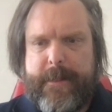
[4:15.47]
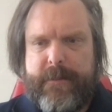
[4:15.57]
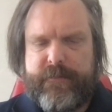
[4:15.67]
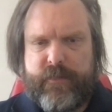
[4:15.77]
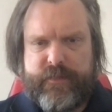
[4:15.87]

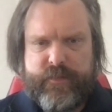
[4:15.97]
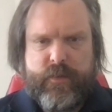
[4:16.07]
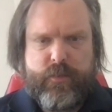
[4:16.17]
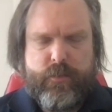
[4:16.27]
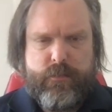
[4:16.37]

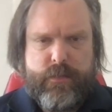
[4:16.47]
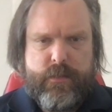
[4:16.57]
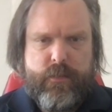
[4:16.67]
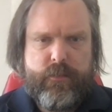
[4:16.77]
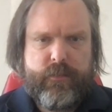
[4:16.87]
So
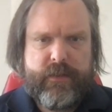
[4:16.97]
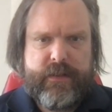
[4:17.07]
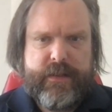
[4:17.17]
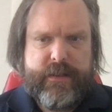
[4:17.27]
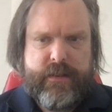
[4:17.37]
we'll
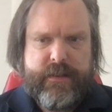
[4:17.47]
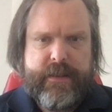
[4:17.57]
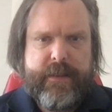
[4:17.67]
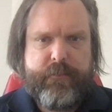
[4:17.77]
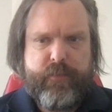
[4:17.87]

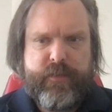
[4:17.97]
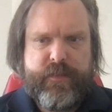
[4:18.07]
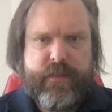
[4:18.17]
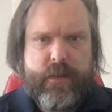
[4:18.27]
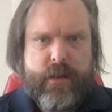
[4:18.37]
keep with
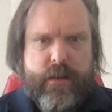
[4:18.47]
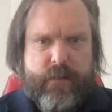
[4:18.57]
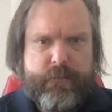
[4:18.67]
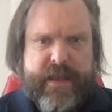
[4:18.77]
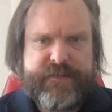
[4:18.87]

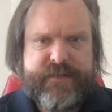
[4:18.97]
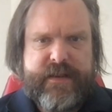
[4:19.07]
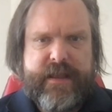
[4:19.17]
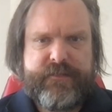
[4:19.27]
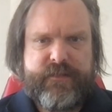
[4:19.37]
best and
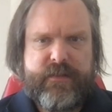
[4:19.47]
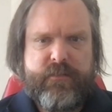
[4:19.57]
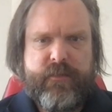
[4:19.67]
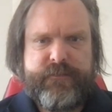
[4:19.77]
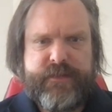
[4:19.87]
excellent
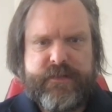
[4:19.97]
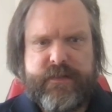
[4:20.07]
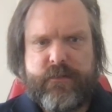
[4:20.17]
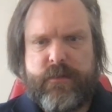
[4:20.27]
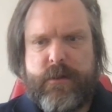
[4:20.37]
moves
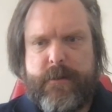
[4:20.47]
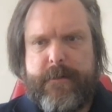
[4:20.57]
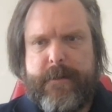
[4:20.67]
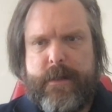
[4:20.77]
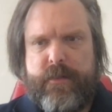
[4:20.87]
until
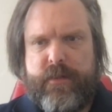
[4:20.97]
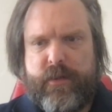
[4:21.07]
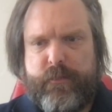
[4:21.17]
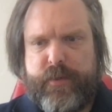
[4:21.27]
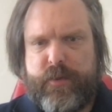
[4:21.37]

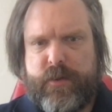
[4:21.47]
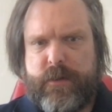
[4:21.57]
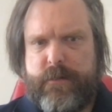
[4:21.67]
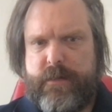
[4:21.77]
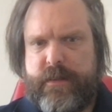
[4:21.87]

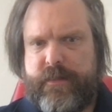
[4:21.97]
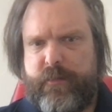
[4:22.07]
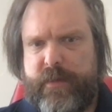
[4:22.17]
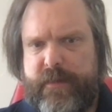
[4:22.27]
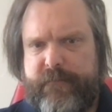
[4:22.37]

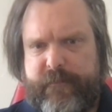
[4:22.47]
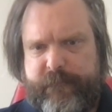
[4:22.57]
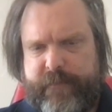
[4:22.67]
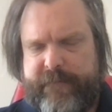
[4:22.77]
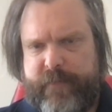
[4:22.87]

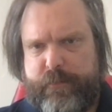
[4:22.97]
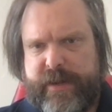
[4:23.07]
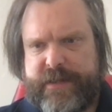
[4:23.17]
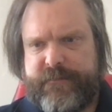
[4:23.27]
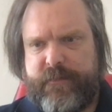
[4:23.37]
if we
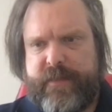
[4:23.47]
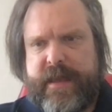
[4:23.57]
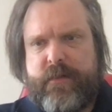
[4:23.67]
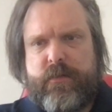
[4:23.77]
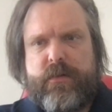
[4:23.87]
branch from
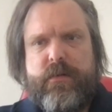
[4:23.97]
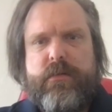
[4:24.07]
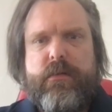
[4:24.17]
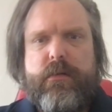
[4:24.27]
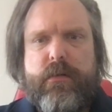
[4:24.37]
that, or
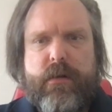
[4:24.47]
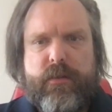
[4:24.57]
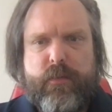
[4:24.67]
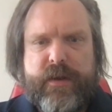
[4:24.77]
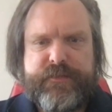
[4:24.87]

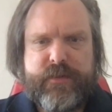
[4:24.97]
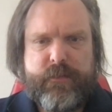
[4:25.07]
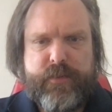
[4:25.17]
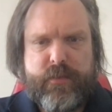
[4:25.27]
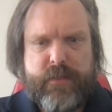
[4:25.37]
otherwise the
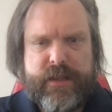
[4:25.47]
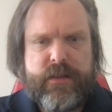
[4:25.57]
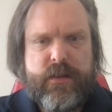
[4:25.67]
computer might.